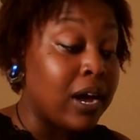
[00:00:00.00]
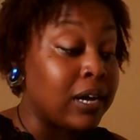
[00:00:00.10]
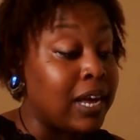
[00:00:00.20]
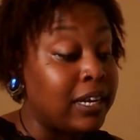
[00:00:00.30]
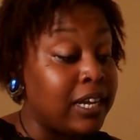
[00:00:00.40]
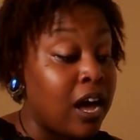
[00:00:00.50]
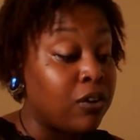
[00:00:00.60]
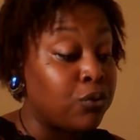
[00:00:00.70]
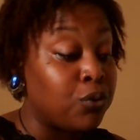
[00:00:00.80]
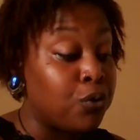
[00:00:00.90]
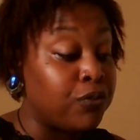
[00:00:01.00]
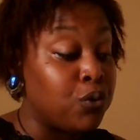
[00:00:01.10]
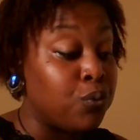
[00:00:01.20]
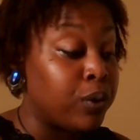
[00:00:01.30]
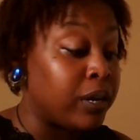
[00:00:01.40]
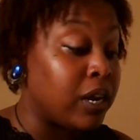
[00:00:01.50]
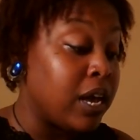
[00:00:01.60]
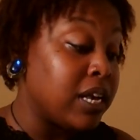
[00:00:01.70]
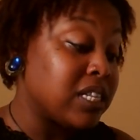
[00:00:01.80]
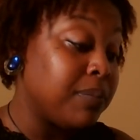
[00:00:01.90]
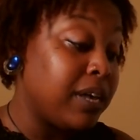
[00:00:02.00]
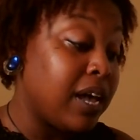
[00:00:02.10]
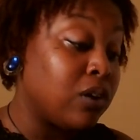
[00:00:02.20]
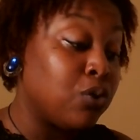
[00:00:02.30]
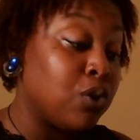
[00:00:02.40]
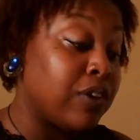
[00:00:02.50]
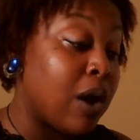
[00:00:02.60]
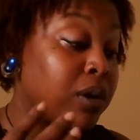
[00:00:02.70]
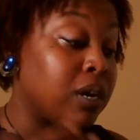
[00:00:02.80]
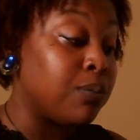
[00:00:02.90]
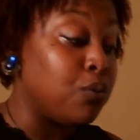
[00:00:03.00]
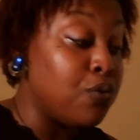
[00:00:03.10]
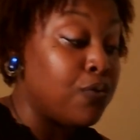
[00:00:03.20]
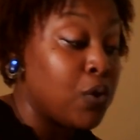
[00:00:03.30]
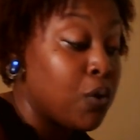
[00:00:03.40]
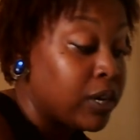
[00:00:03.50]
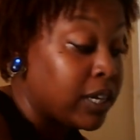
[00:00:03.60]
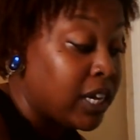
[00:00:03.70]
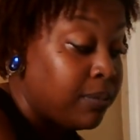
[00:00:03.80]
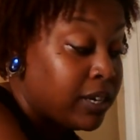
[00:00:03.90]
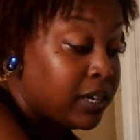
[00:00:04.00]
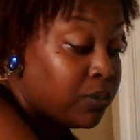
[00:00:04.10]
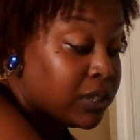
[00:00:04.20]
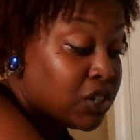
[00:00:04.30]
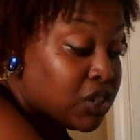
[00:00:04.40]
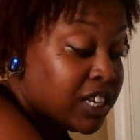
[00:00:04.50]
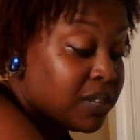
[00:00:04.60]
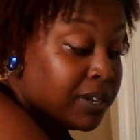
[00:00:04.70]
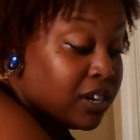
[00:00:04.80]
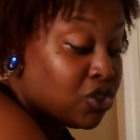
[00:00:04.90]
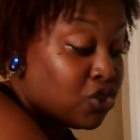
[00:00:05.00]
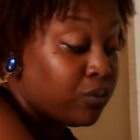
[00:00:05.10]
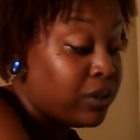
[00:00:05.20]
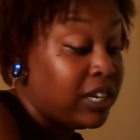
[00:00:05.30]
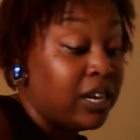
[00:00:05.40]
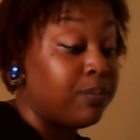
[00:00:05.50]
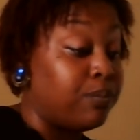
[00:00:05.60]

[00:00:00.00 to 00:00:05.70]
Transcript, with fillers: A lot of y'all don't know if you want, some of y'all don't know if y'all want to move forward and keep dealing with the shit because you're really